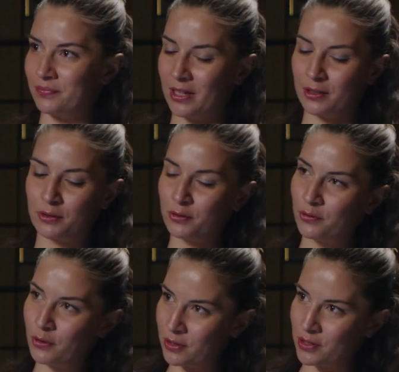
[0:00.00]
and not
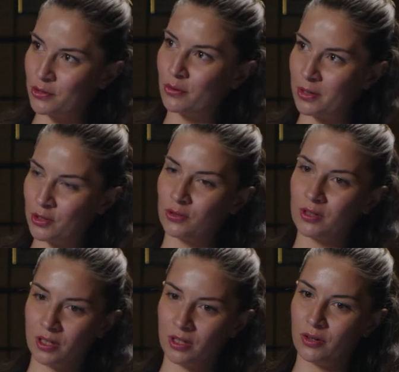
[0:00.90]
focus so much
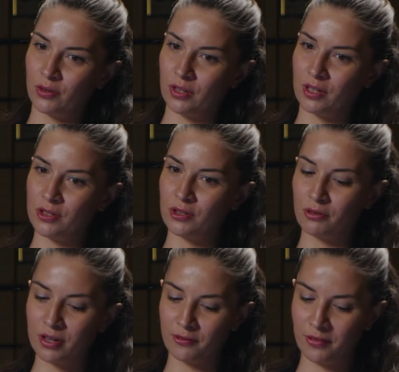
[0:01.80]
on the
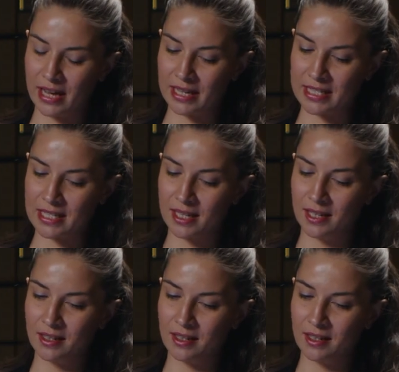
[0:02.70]
historic facts.